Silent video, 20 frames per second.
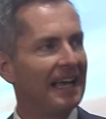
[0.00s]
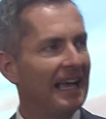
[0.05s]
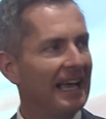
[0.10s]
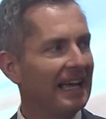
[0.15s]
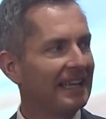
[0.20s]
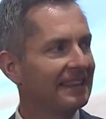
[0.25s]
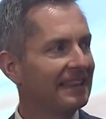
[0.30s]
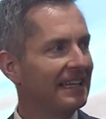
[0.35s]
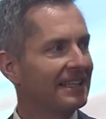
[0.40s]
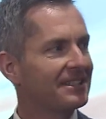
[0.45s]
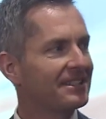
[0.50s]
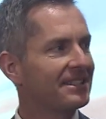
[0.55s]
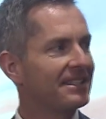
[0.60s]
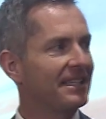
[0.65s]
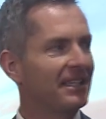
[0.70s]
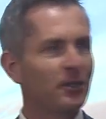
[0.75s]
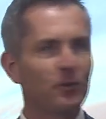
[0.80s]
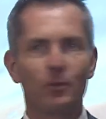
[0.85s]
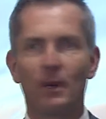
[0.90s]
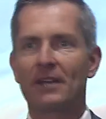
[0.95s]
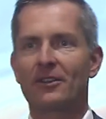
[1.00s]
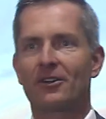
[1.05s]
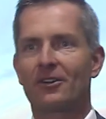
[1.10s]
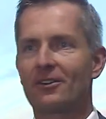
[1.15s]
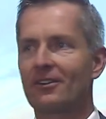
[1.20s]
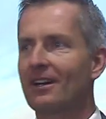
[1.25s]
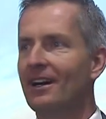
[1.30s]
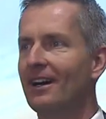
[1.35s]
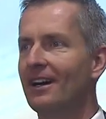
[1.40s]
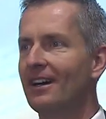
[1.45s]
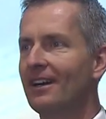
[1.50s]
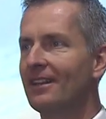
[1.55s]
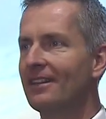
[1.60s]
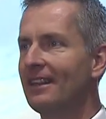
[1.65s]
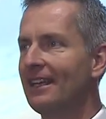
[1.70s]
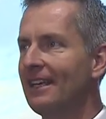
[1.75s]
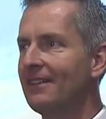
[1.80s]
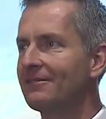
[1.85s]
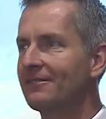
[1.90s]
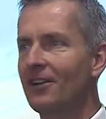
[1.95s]
and let's see whether uh,
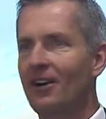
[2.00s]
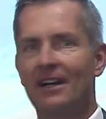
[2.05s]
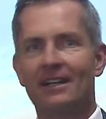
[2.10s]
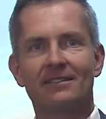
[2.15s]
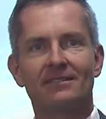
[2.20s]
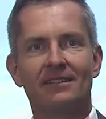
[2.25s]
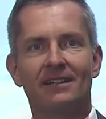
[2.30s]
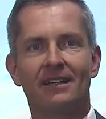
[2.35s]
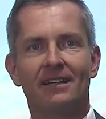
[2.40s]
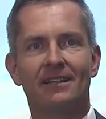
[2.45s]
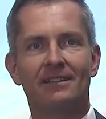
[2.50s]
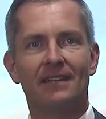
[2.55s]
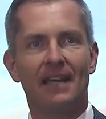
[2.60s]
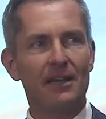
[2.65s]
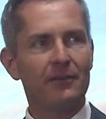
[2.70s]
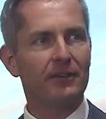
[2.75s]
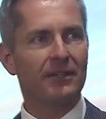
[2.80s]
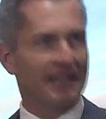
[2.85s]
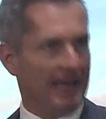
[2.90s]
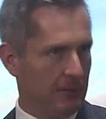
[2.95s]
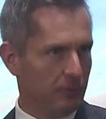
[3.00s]
they've got uh, life on them.